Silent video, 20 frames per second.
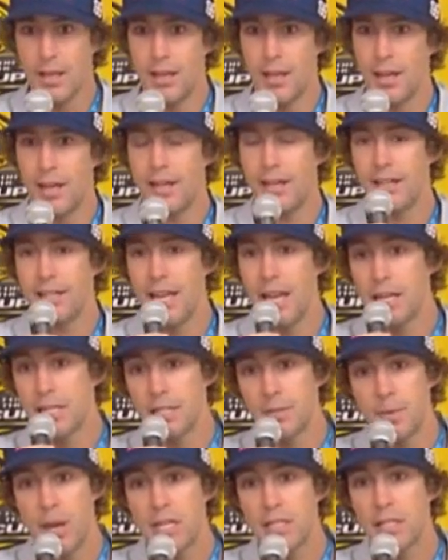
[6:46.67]
Yeah,
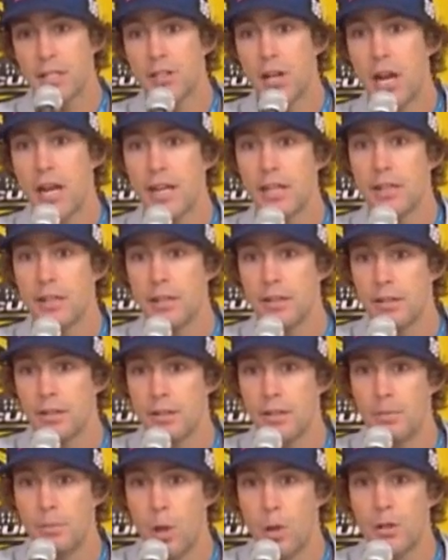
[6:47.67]
just basically trying to get
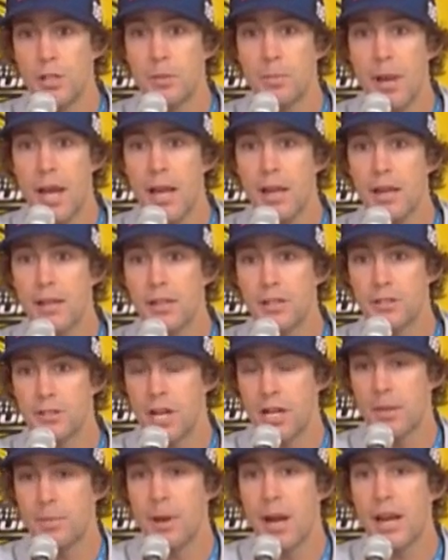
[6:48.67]
the motion back and the
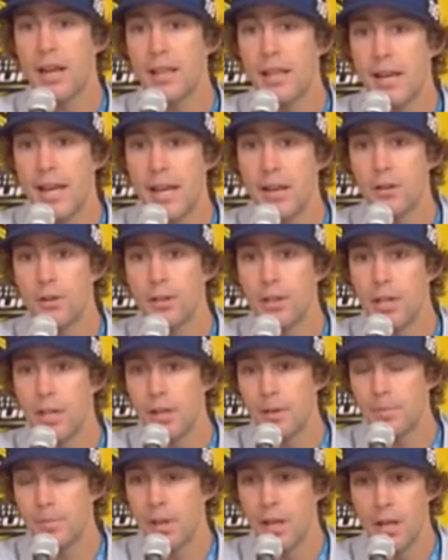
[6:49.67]
strength back in that
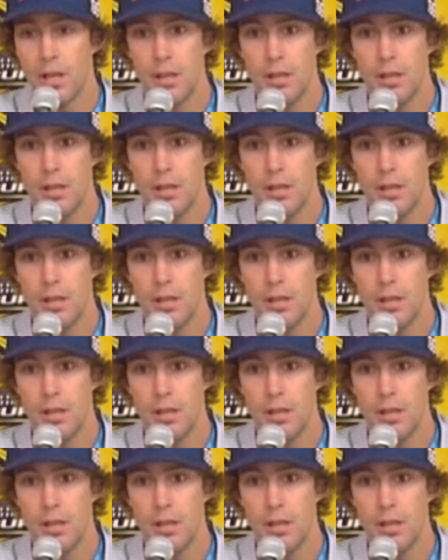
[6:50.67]
ankle.